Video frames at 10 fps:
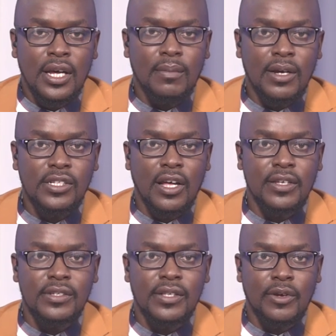Amongst
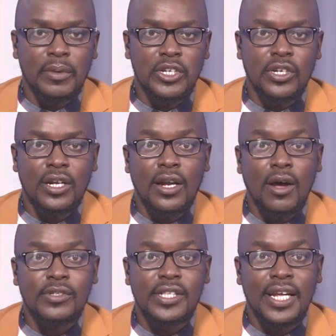others, the commission
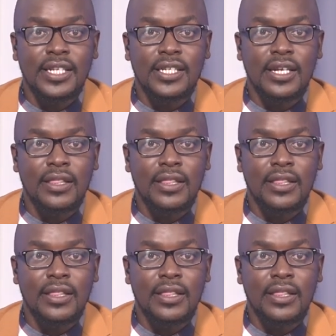announced that